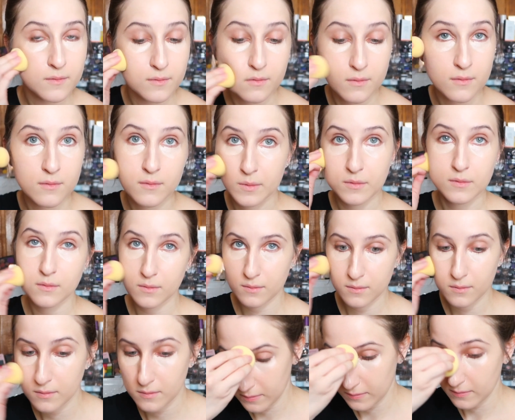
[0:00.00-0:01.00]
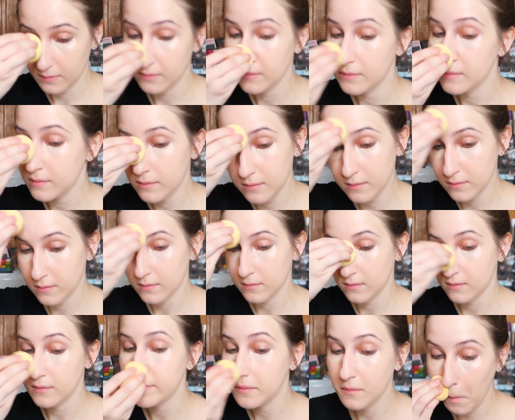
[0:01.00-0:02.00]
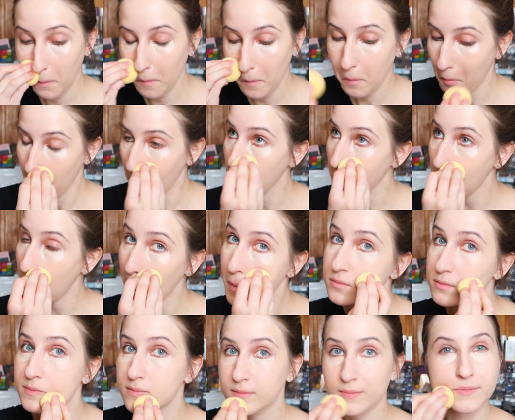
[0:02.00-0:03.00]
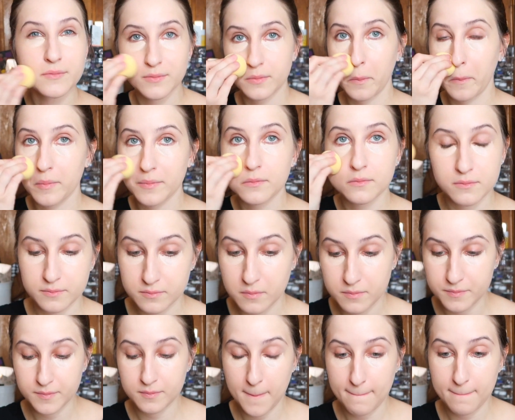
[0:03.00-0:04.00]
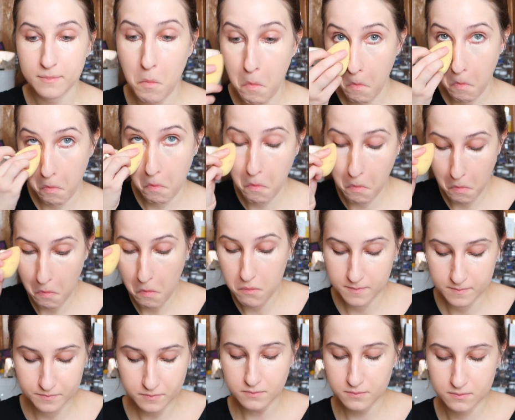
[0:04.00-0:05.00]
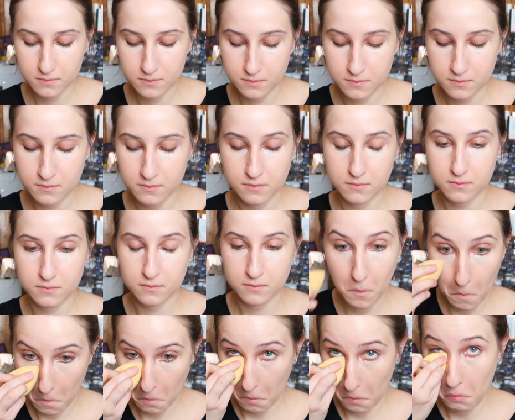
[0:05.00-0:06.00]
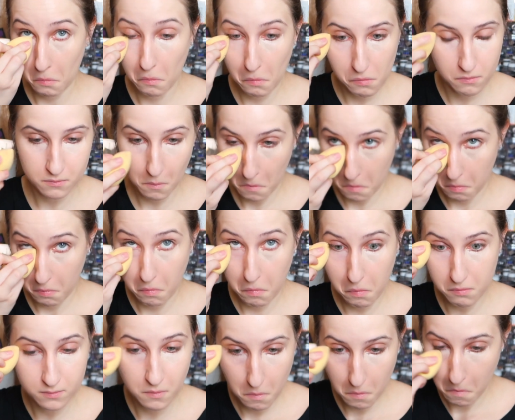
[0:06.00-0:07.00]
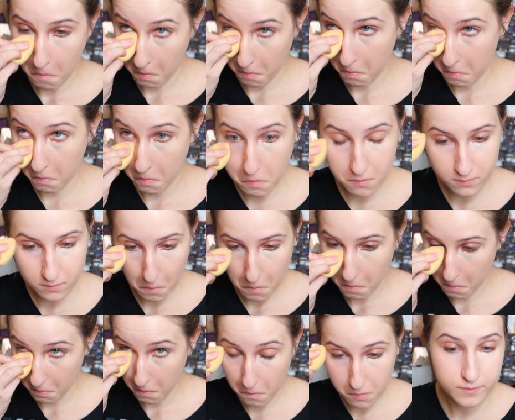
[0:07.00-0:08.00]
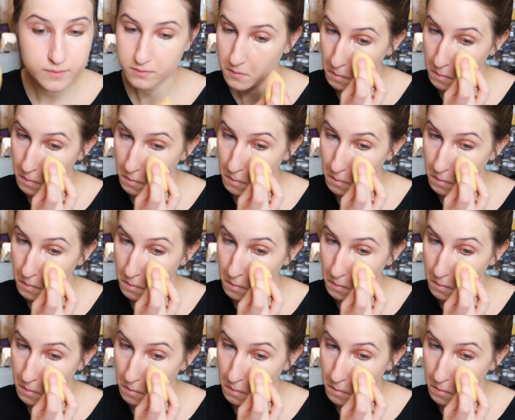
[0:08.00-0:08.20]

About to leave, already packing, come with me, I'm not really asking.